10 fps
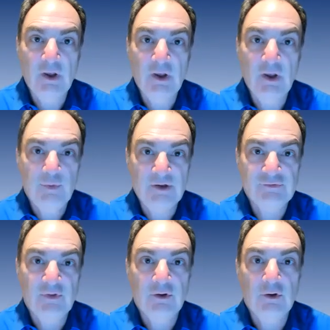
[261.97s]
You
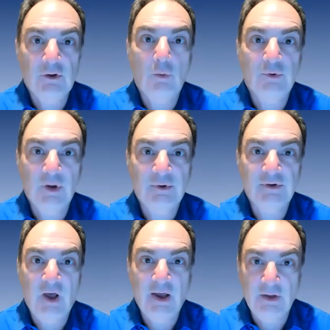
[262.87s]
basically open up a
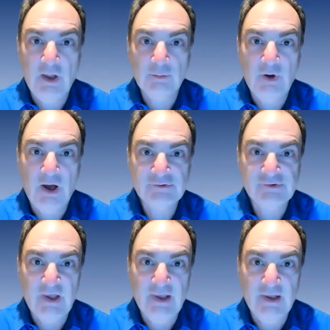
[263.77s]
dialog box
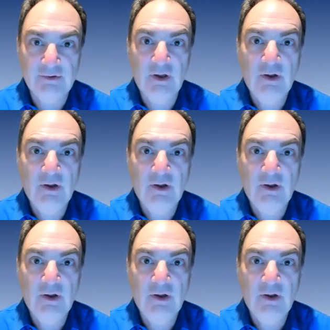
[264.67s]
and